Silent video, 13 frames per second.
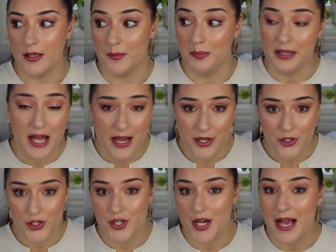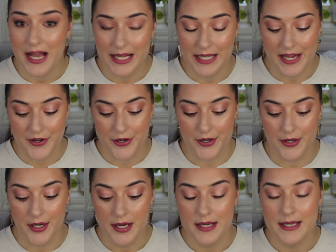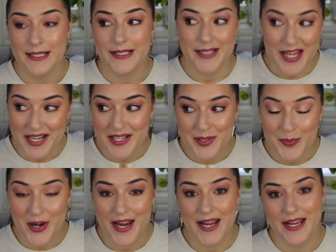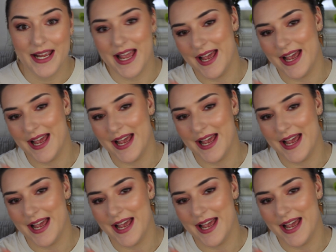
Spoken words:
blush, highlighter, setting spray,